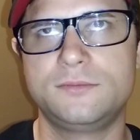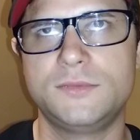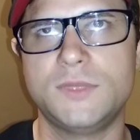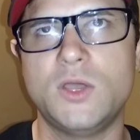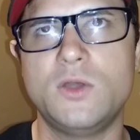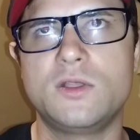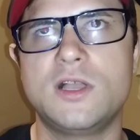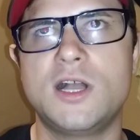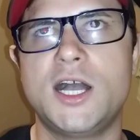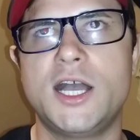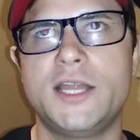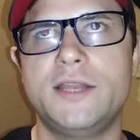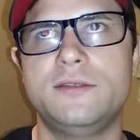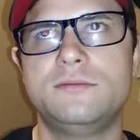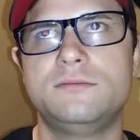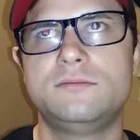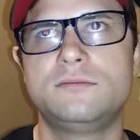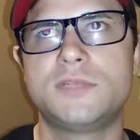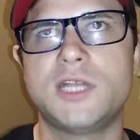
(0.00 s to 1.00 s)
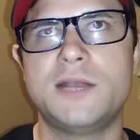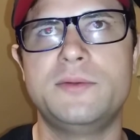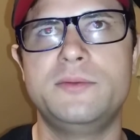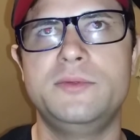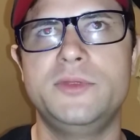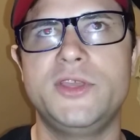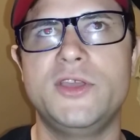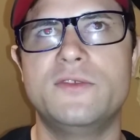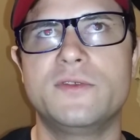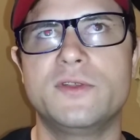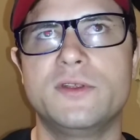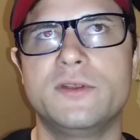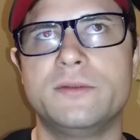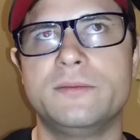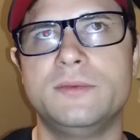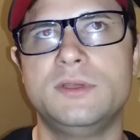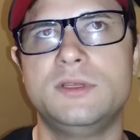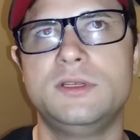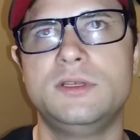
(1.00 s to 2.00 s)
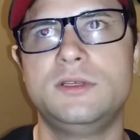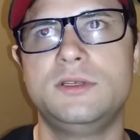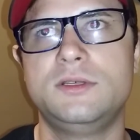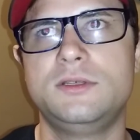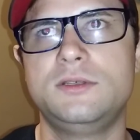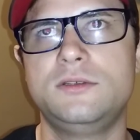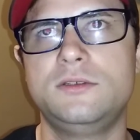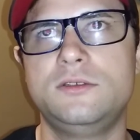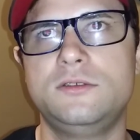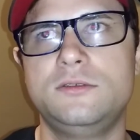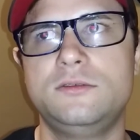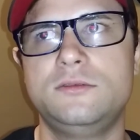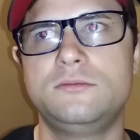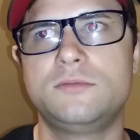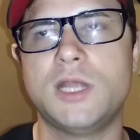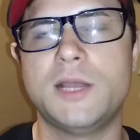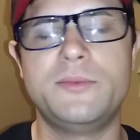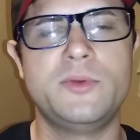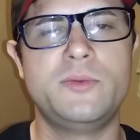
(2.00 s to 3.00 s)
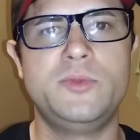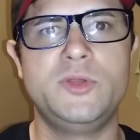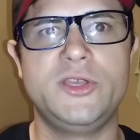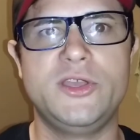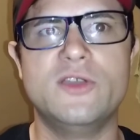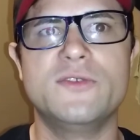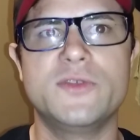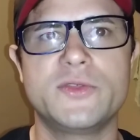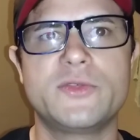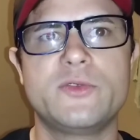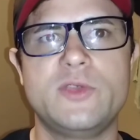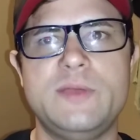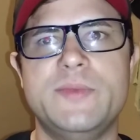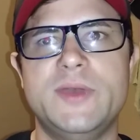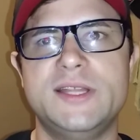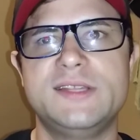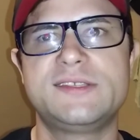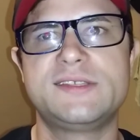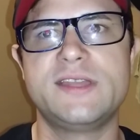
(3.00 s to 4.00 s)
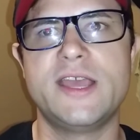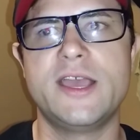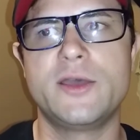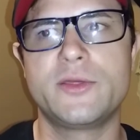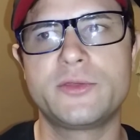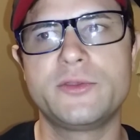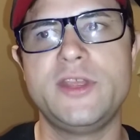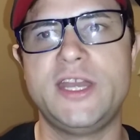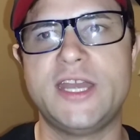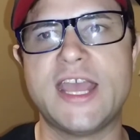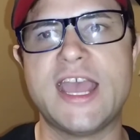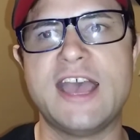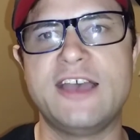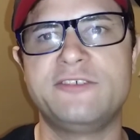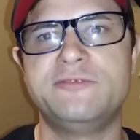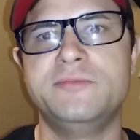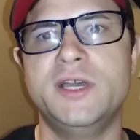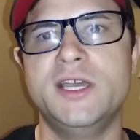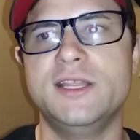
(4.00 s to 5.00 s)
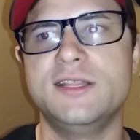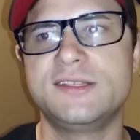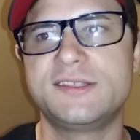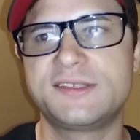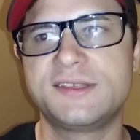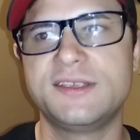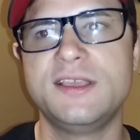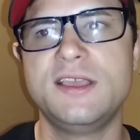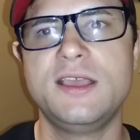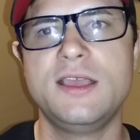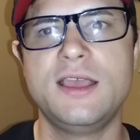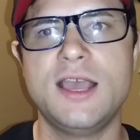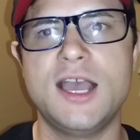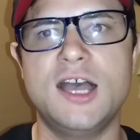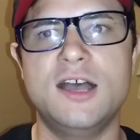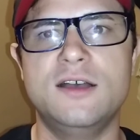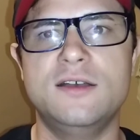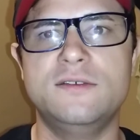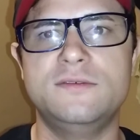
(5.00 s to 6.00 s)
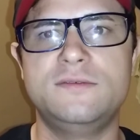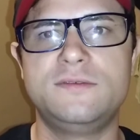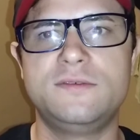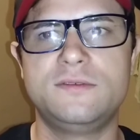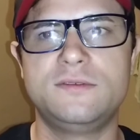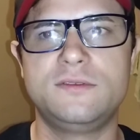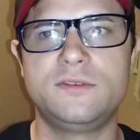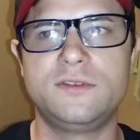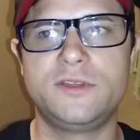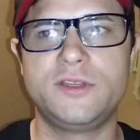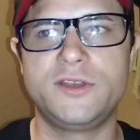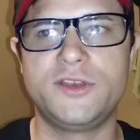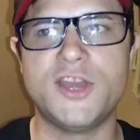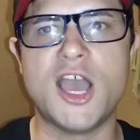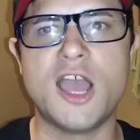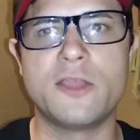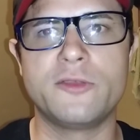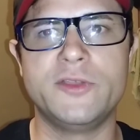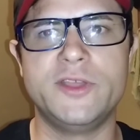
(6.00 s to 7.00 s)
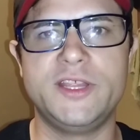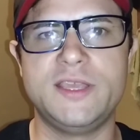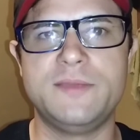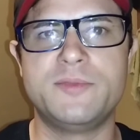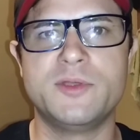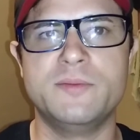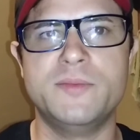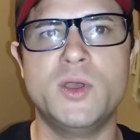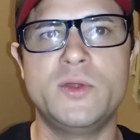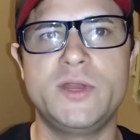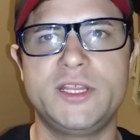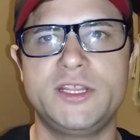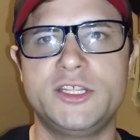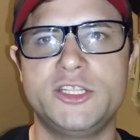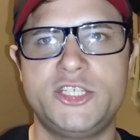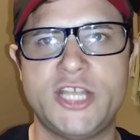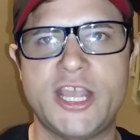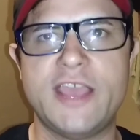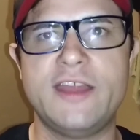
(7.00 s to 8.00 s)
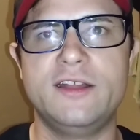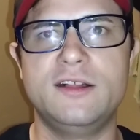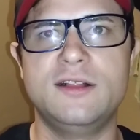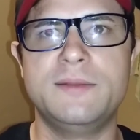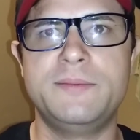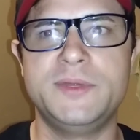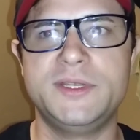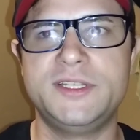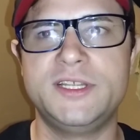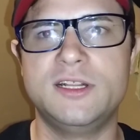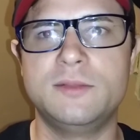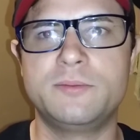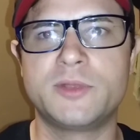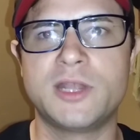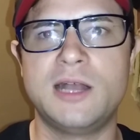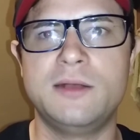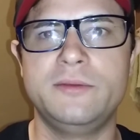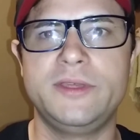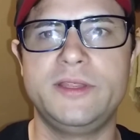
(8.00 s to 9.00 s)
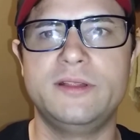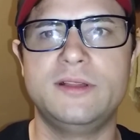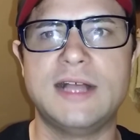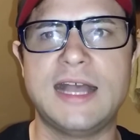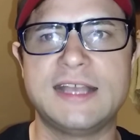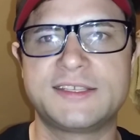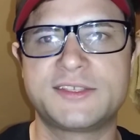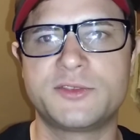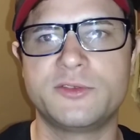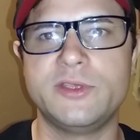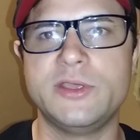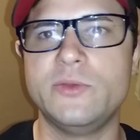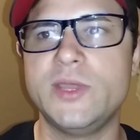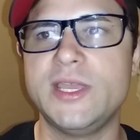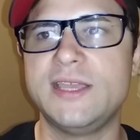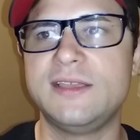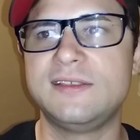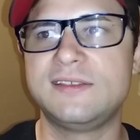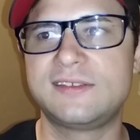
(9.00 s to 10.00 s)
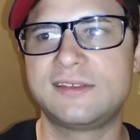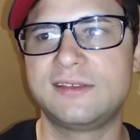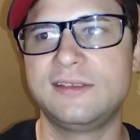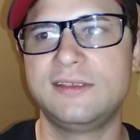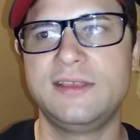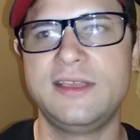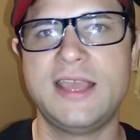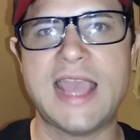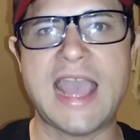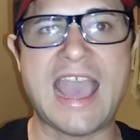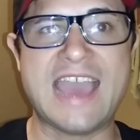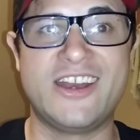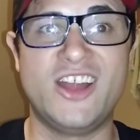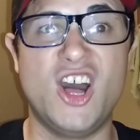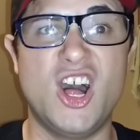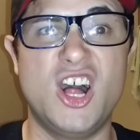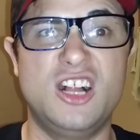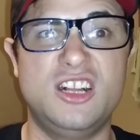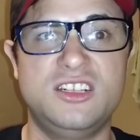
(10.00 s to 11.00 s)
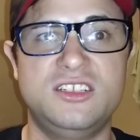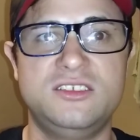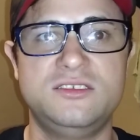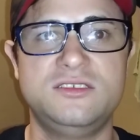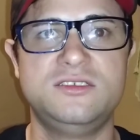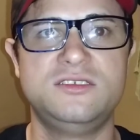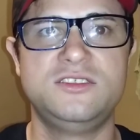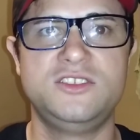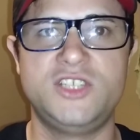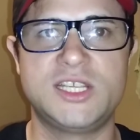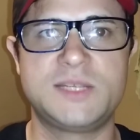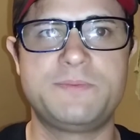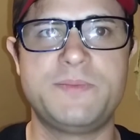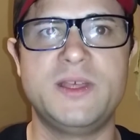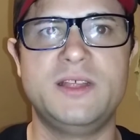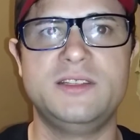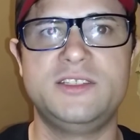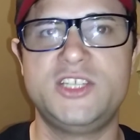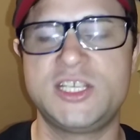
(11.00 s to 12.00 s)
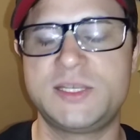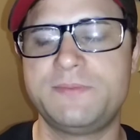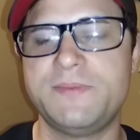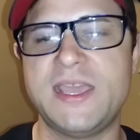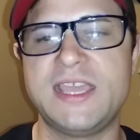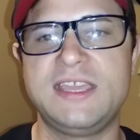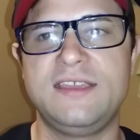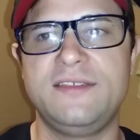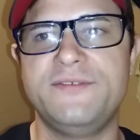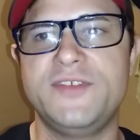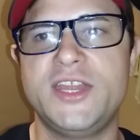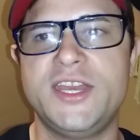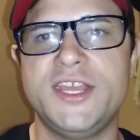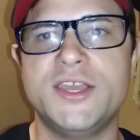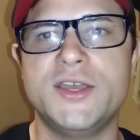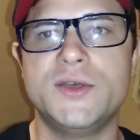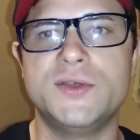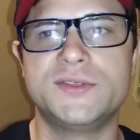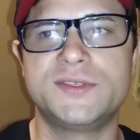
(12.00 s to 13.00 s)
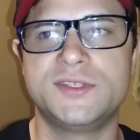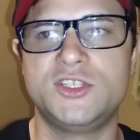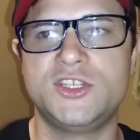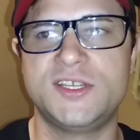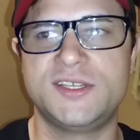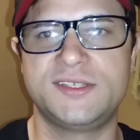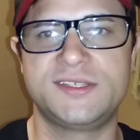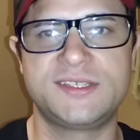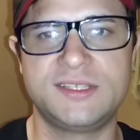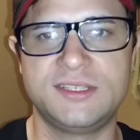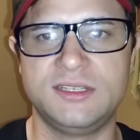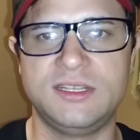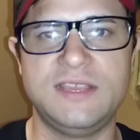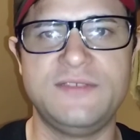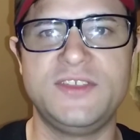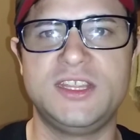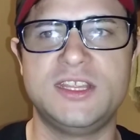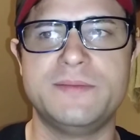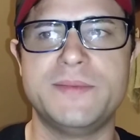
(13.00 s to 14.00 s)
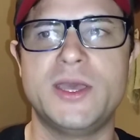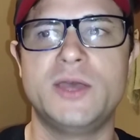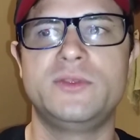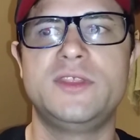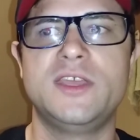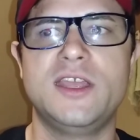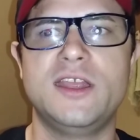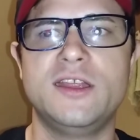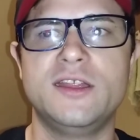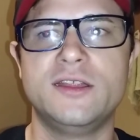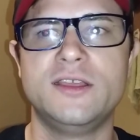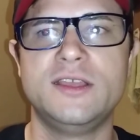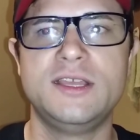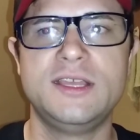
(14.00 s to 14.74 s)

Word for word: Oh God, probably over, probably over three months now, three and a half months of not really promoting the channel up until probably the last three weeks at all. Just built, just making videos and just leaving them out there